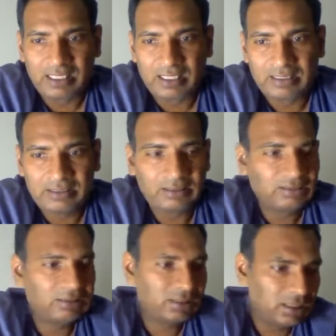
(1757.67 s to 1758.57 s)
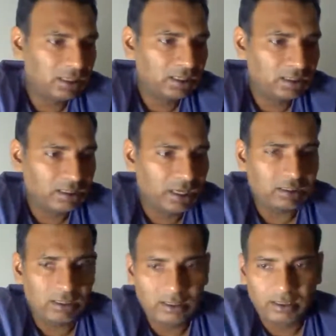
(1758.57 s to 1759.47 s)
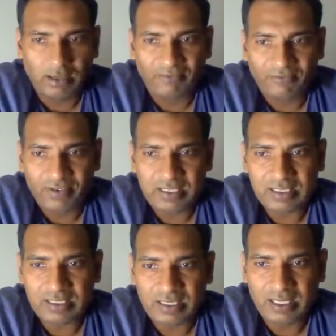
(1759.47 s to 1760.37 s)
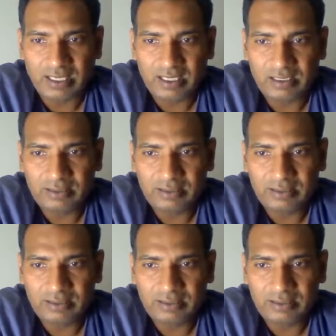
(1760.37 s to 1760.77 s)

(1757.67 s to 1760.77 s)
done right the first sale